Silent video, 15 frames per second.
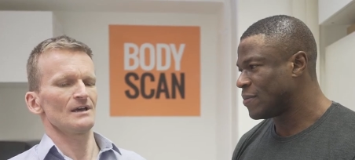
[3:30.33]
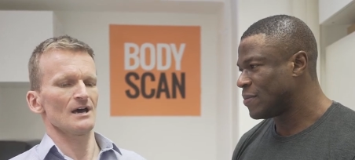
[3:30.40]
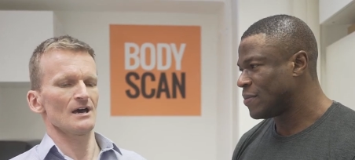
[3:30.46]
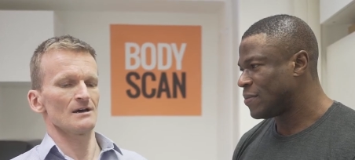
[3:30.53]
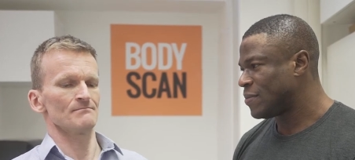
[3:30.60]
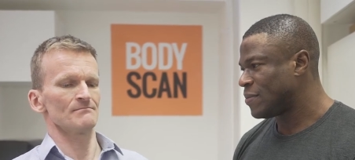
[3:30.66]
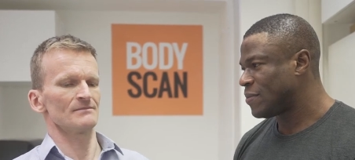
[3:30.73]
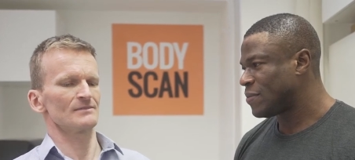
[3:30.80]

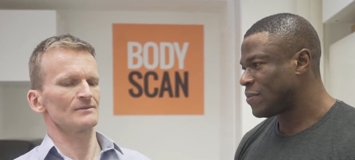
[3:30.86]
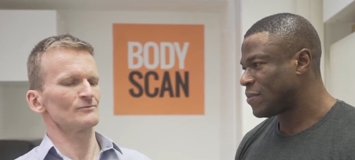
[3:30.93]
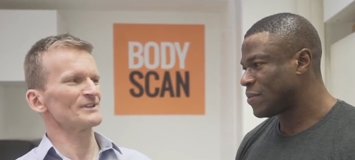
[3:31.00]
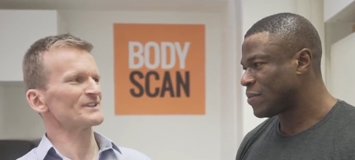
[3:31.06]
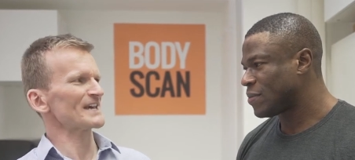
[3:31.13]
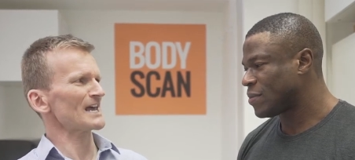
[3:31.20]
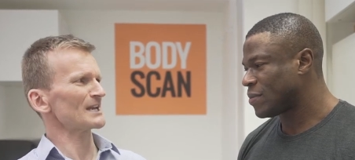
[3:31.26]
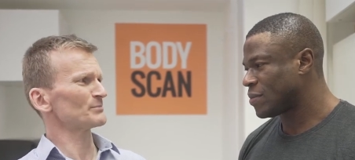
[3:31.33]
Speaker 1: Um,
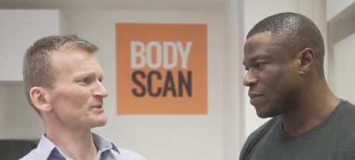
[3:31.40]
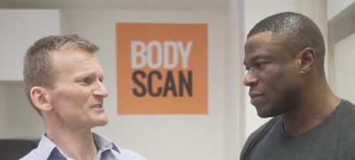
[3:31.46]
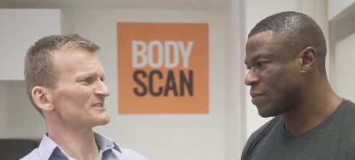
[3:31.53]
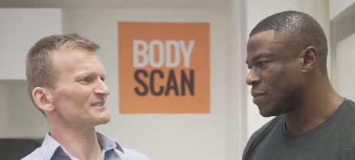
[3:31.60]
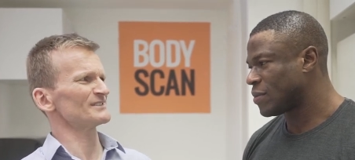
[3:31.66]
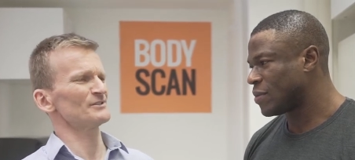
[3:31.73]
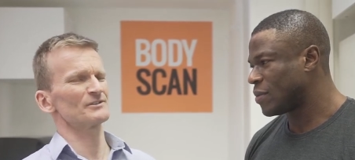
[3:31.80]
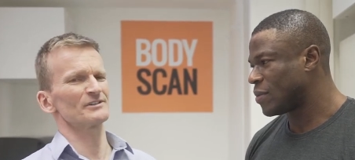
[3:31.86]
with
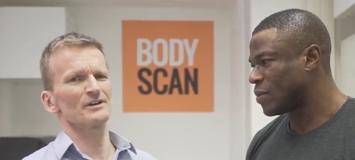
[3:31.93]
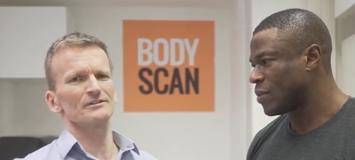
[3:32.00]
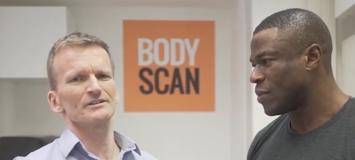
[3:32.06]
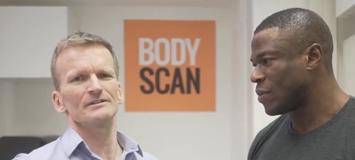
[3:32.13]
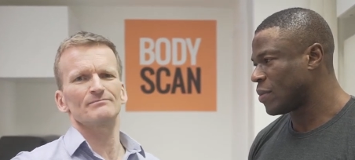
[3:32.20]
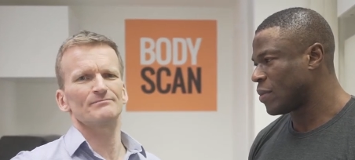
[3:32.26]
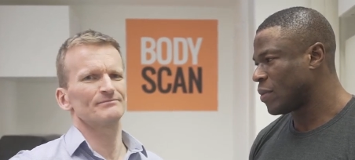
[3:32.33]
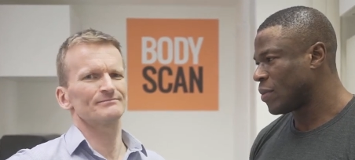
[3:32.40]
calipers, you can
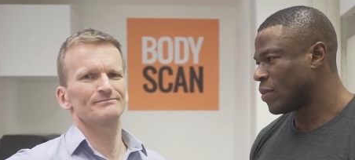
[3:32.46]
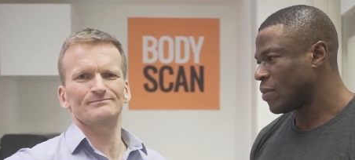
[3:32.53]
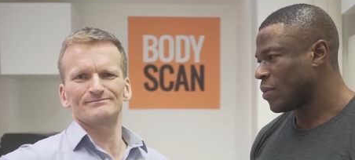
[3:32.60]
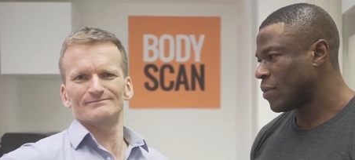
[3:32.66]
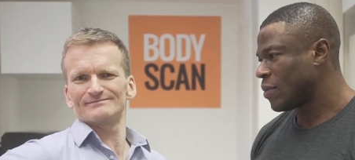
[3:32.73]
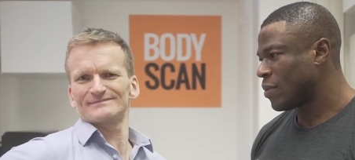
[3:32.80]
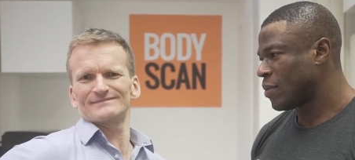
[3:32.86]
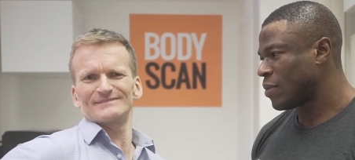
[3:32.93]
only
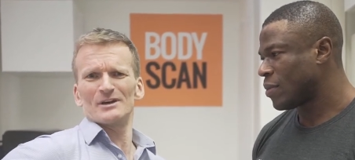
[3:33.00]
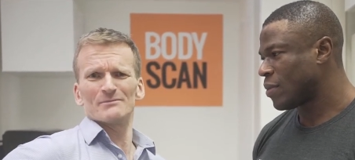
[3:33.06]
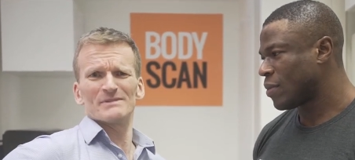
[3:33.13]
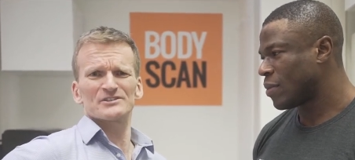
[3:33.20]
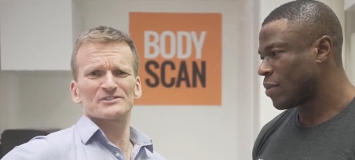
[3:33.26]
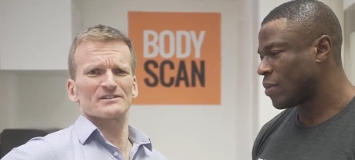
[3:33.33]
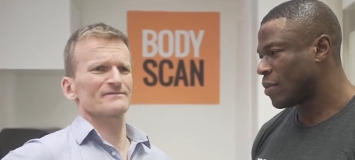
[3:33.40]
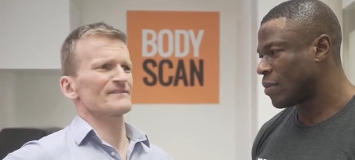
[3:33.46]
you know,
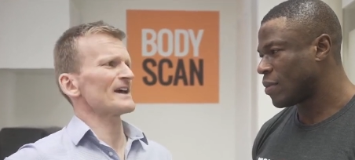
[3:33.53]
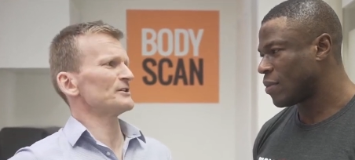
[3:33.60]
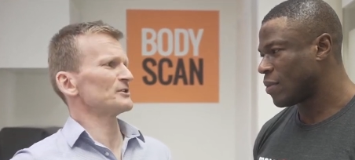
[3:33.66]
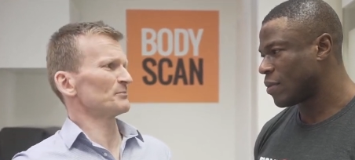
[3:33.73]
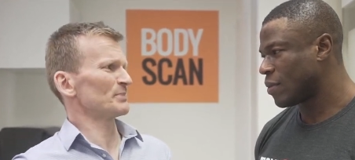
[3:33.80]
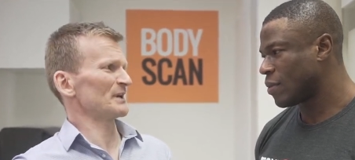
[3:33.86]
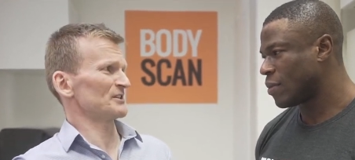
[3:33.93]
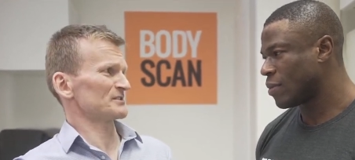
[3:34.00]
measure the fat
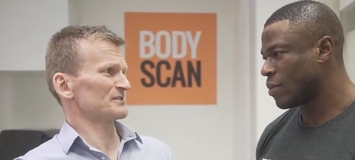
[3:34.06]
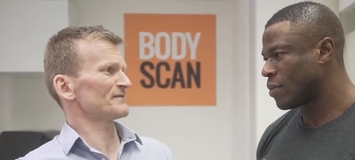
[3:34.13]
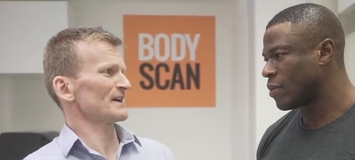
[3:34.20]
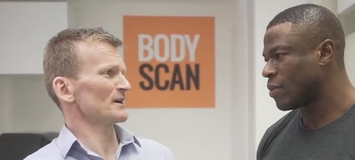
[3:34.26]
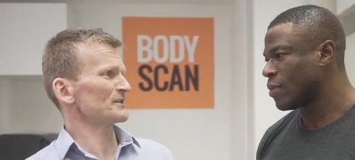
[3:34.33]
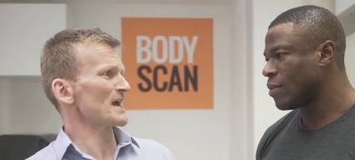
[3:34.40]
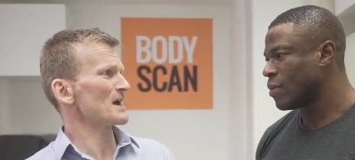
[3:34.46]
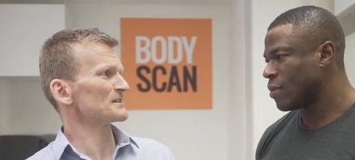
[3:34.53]
you can pinch, the fat on the